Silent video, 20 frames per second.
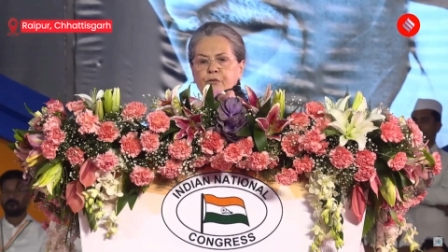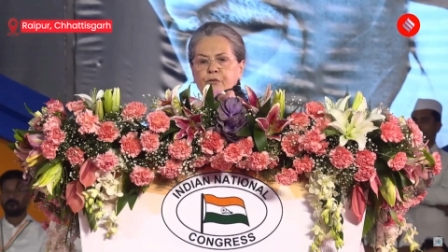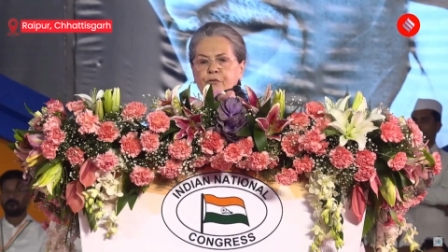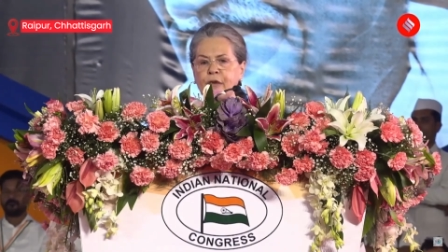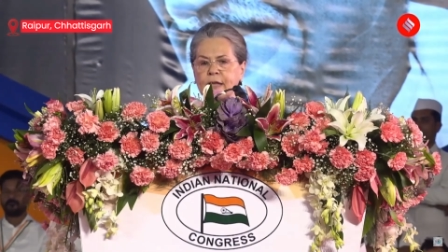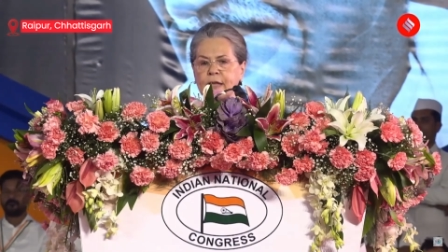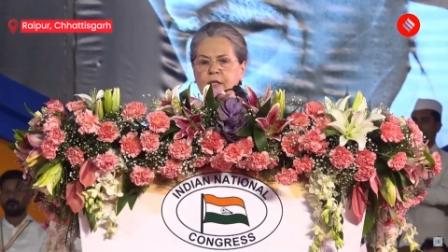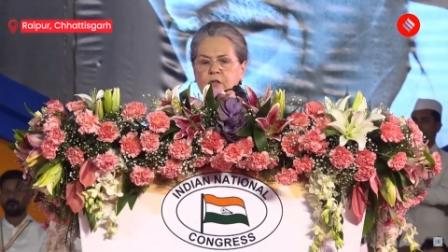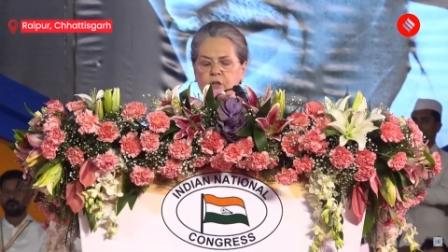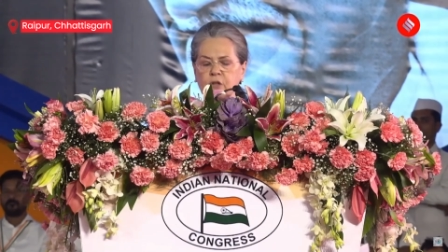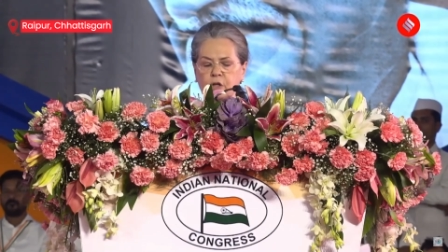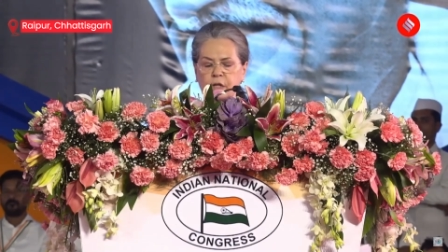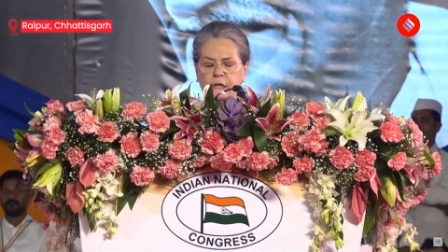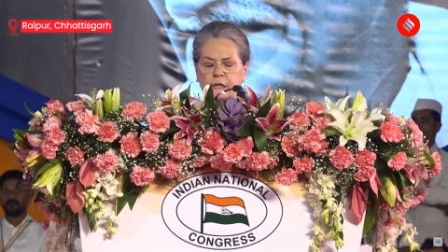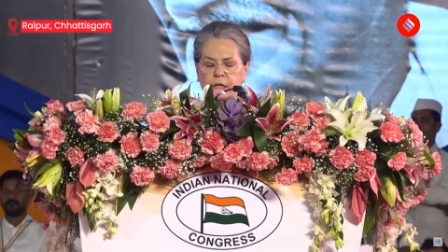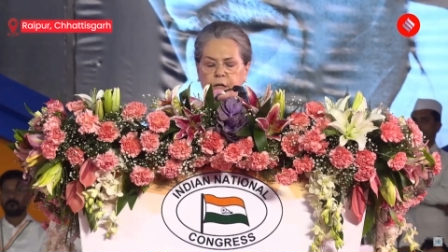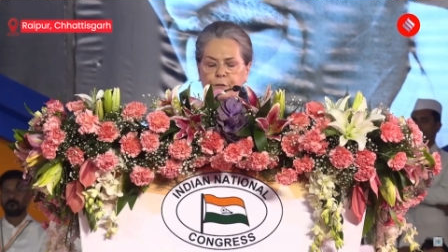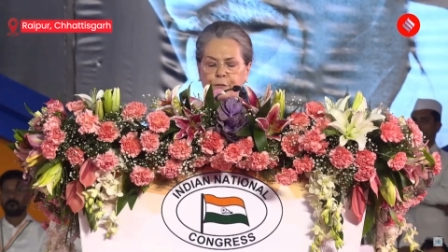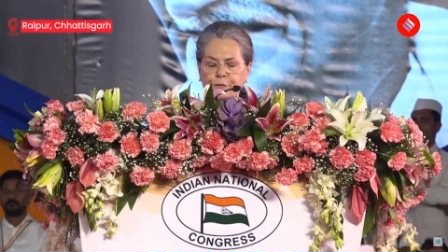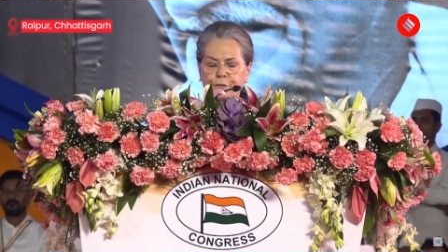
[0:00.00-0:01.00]

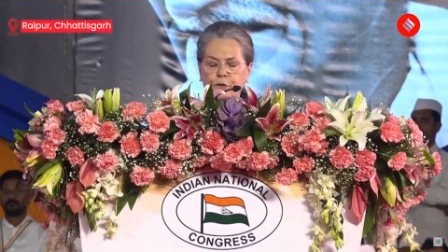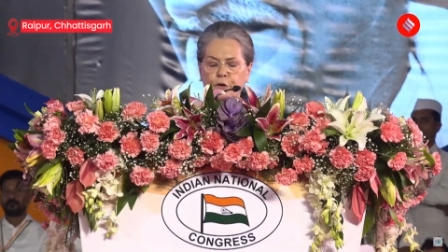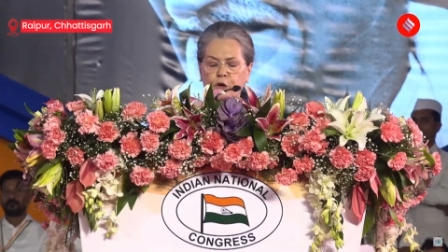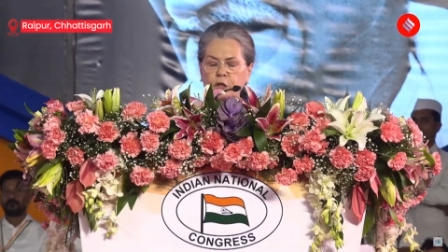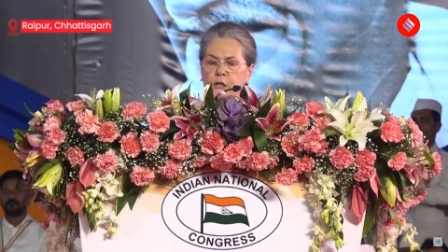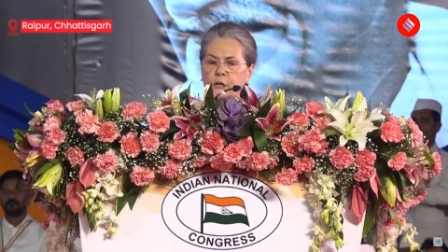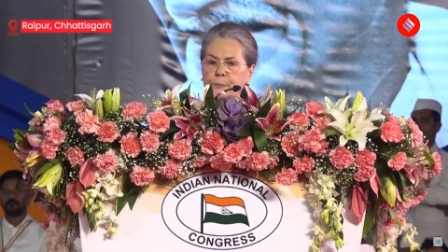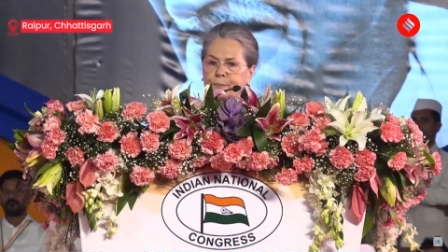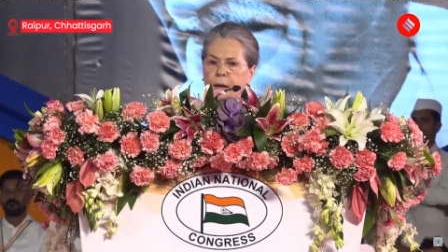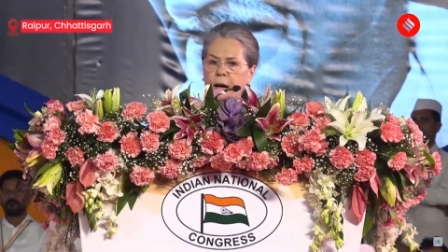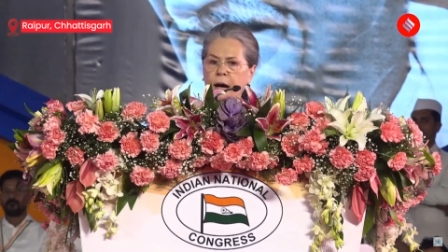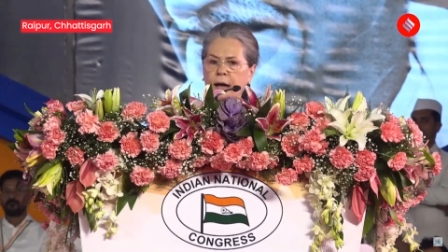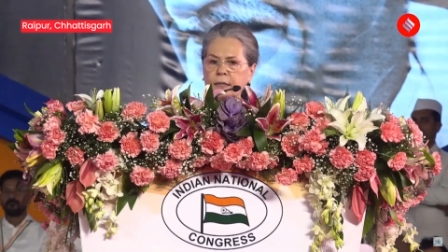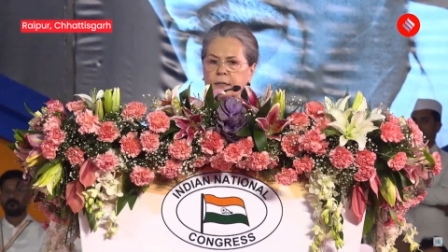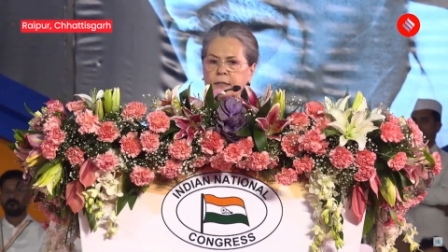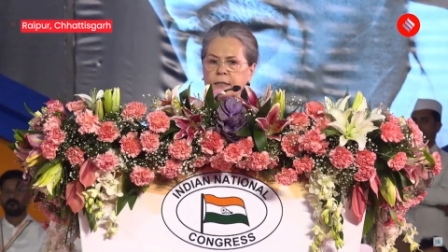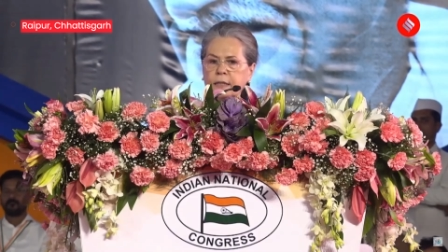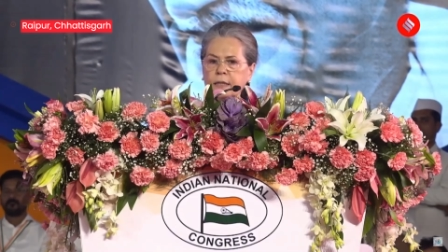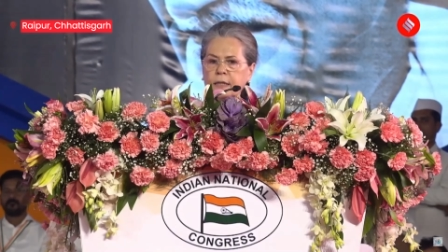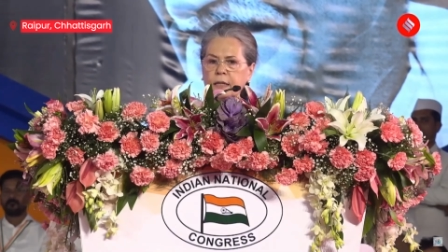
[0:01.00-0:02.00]
victory for the
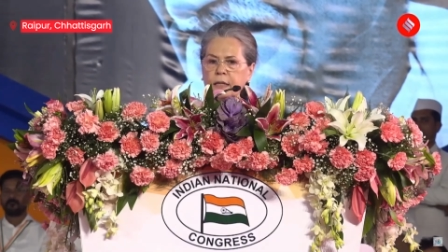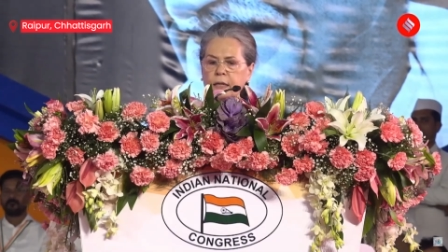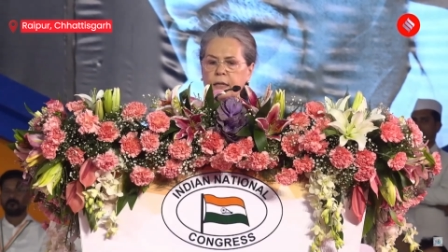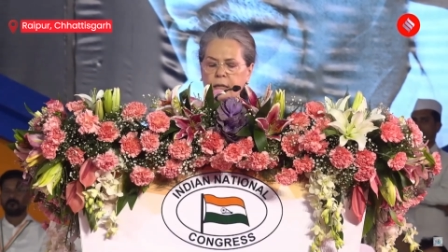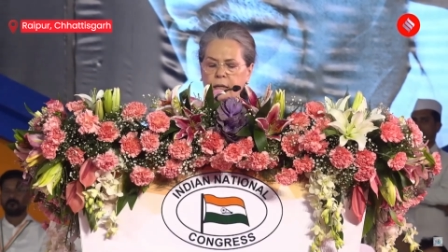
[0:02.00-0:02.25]
party